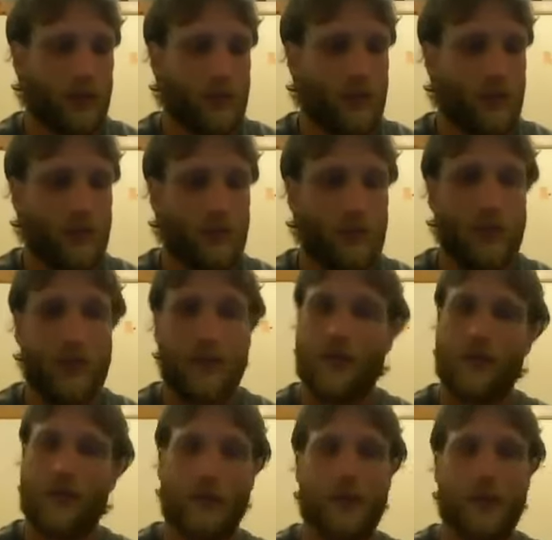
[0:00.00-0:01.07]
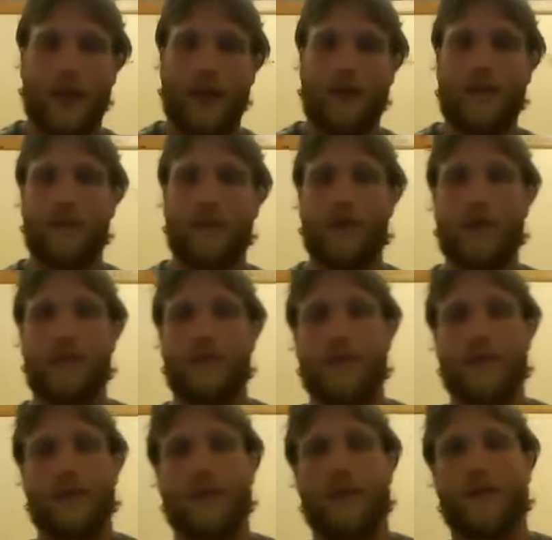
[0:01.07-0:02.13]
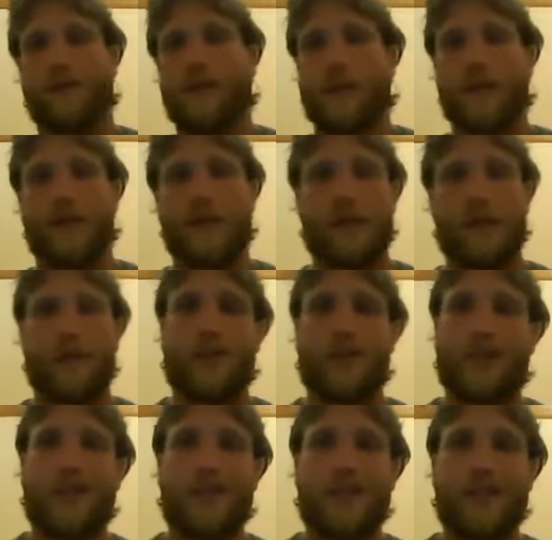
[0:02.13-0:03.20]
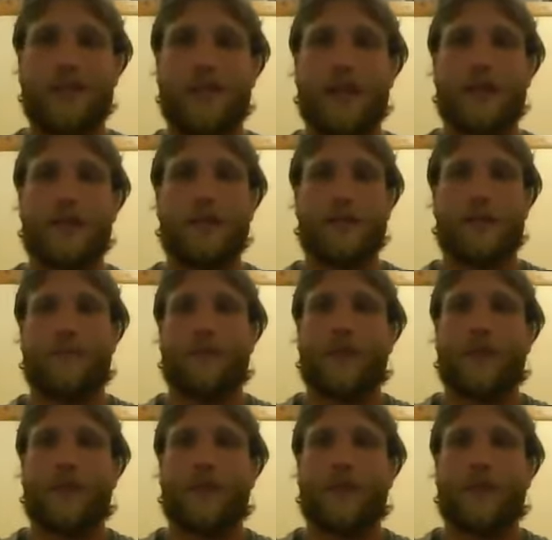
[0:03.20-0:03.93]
And you really have to believe in yourself, because especially these days,